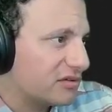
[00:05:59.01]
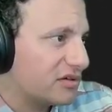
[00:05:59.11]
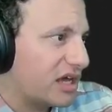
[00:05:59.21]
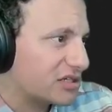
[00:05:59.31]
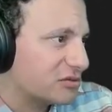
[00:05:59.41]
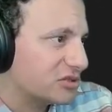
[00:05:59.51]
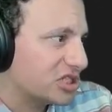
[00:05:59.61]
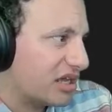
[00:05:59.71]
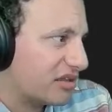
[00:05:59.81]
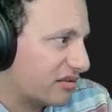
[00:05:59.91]
to the actual
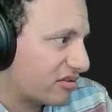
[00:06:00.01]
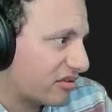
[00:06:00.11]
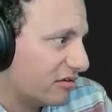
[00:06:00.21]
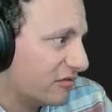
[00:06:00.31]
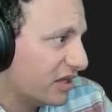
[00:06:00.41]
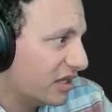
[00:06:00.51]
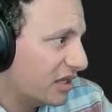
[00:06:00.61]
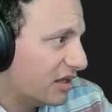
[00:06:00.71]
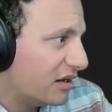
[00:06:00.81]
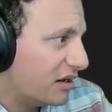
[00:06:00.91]
chassis itself
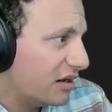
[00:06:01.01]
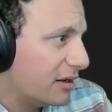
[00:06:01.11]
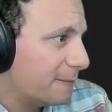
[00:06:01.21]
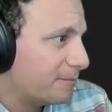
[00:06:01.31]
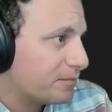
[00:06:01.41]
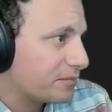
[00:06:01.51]
um,